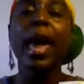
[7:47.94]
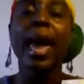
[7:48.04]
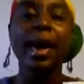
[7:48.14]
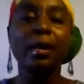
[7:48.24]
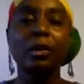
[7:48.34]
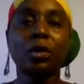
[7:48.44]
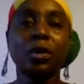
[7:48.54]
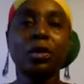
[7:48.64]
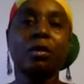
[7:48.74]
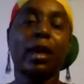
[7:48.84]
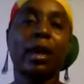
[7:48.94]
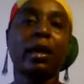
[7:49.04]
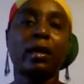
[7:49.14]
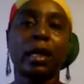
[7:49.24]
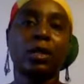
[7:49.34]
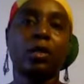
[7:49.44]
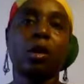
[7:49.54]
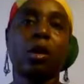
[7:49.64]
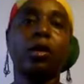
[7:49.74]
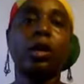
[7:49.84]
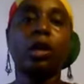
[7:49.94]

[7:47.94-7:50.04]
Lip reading: Animals make cholesterol.